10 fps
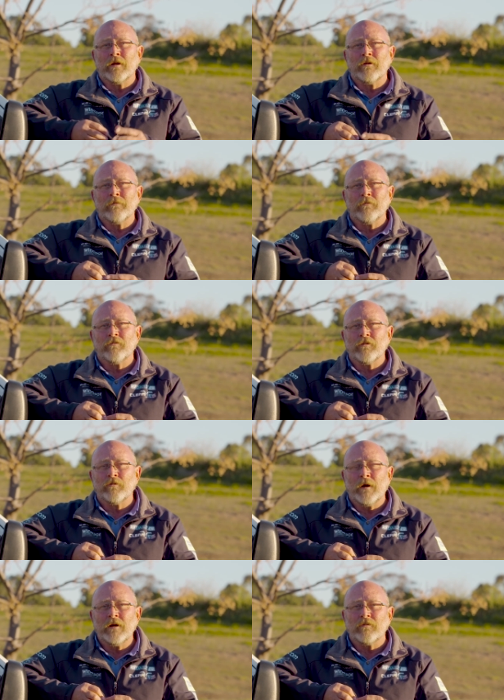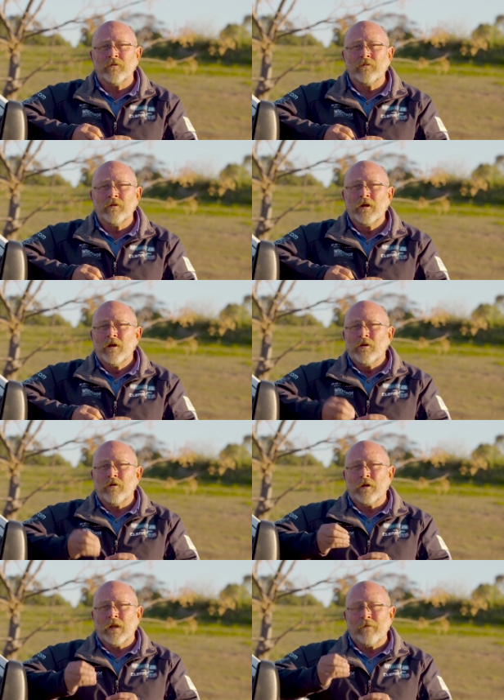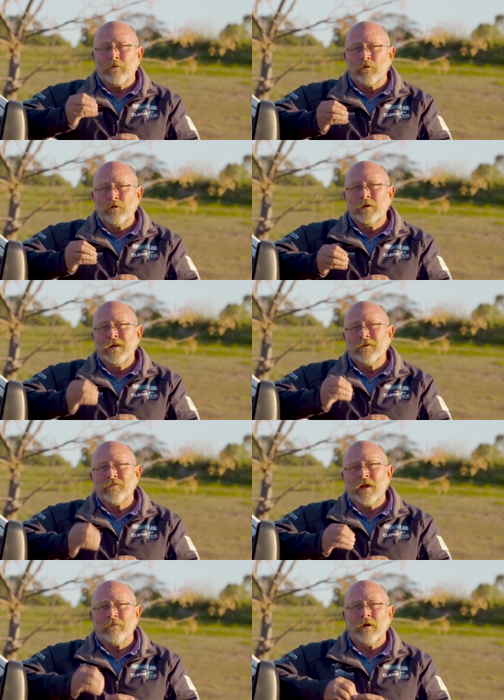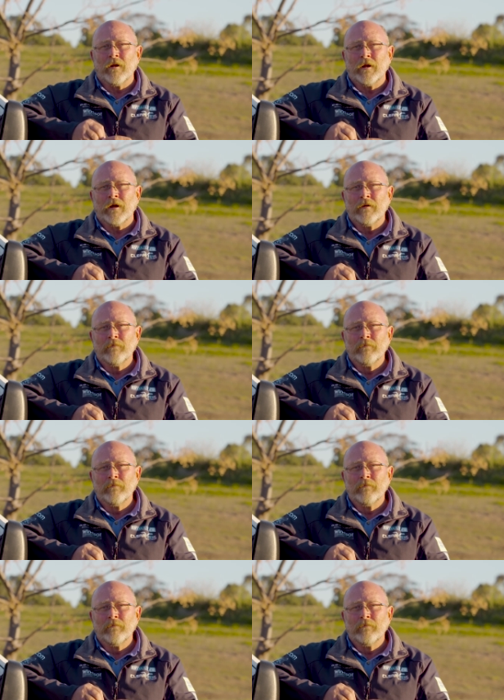in different situations, you can have a good, safe holiday.